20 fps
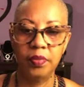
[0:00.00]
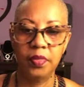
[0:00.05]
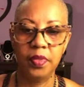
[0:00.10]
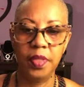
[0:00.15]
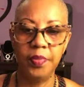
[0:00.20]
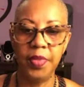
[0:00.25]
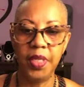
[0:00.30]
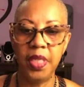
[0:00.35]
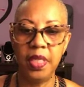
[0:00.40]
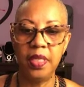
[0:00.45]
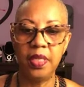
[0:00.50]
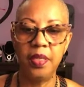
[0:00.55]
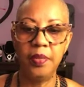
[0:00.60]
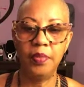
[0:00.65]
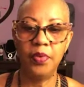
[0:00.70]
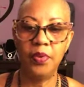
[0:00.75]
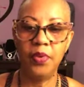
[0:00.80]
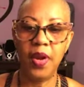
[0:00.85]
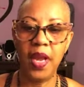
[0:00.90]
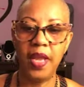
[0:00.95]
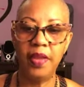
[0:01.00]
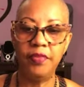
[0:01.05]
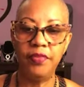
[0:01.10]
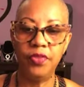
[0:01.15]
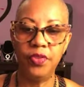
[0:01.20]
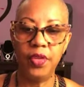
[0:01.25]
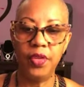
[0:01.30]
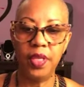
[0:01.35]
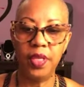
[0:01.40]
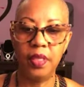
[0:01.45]
Let me get them right
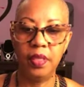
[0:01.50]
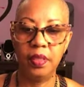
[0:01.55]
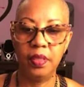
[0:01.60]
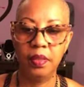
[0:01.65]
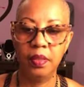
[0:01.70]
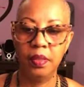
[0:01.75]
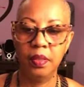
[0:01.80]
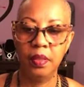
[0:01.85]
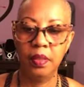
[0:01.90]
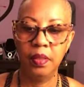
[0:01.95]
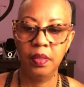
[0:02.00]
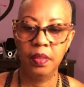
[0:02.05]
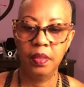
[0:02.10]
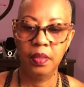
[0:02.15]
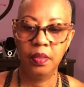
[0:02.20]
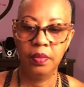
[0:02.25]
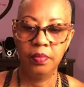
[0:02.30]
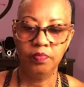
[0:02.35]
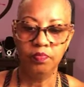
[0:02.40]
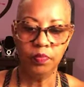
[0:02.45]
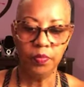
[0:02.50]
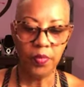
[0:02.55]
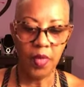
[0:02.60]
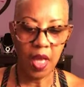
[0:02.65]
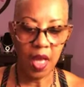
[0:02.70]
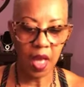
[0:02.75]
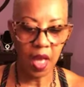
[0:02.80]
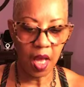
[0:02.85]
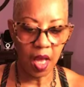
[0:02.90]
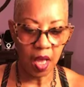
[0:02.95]
for you.
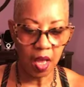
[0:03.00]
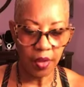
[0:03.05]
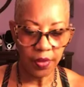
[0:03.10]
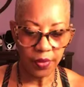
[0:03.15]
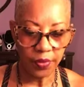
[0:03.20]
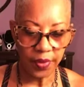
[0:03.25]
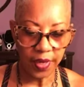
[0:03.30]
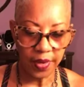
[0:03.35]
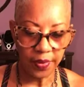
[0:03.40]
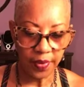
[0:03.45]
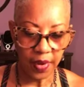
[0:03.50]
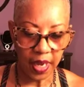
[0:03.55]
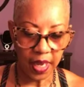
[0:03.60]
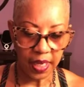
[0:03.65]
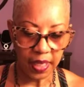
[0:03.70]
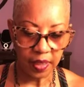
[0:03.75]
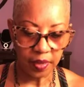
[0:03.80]
All the way right.